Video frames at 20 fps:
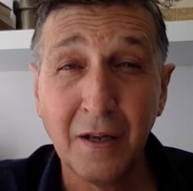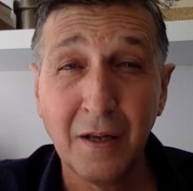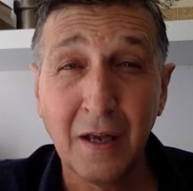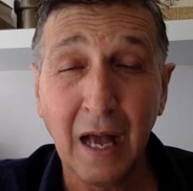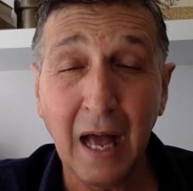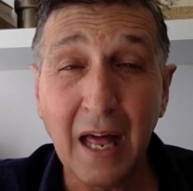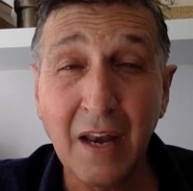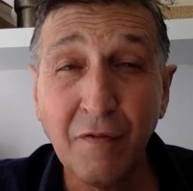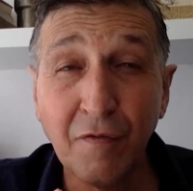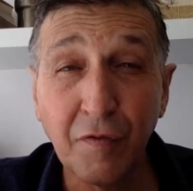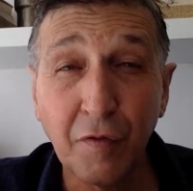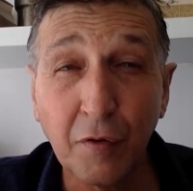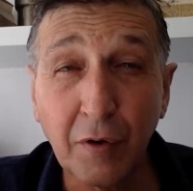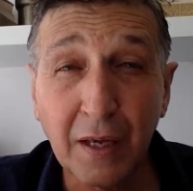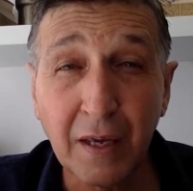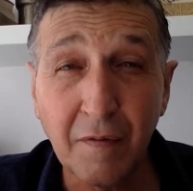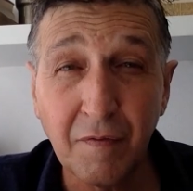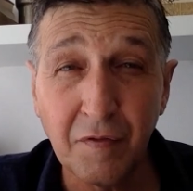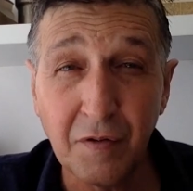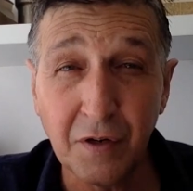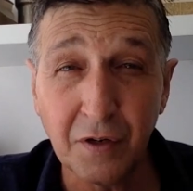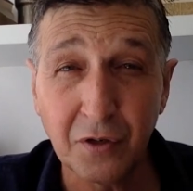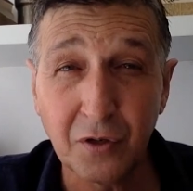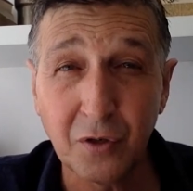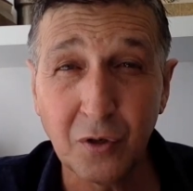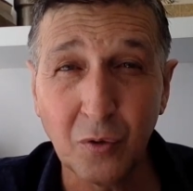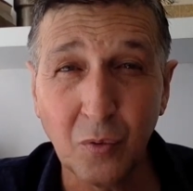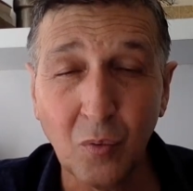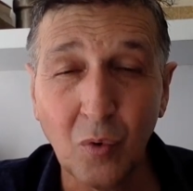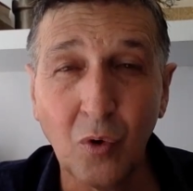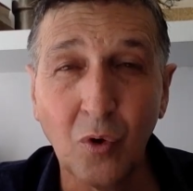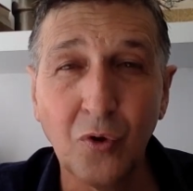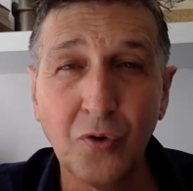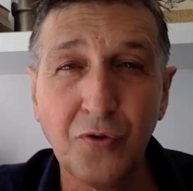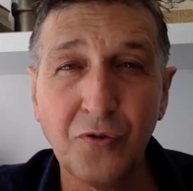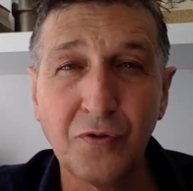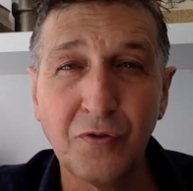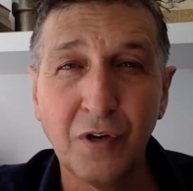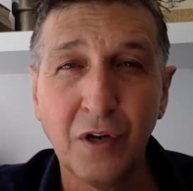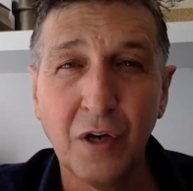unforgiveness
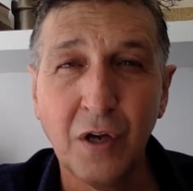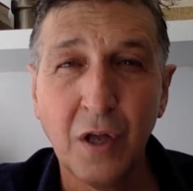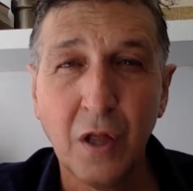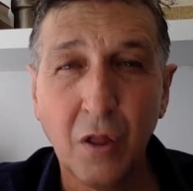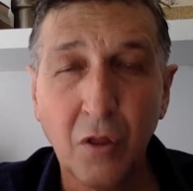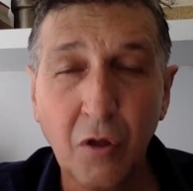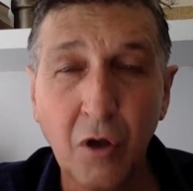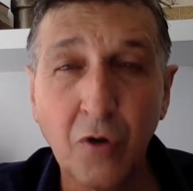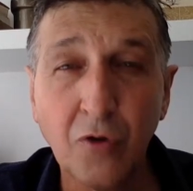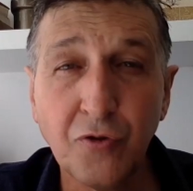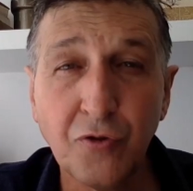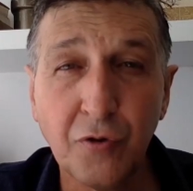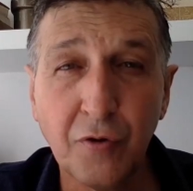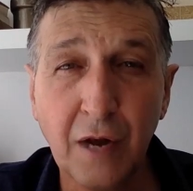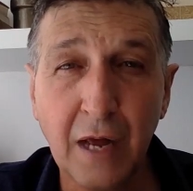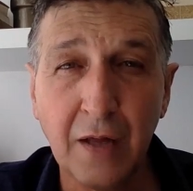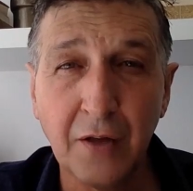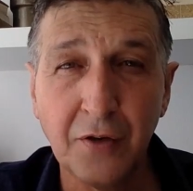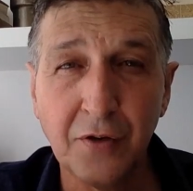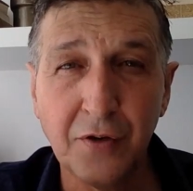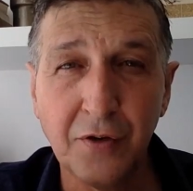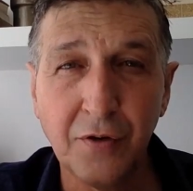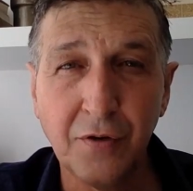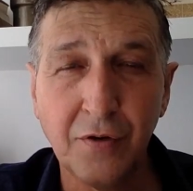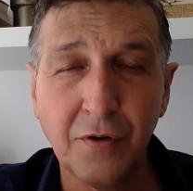towards those around you.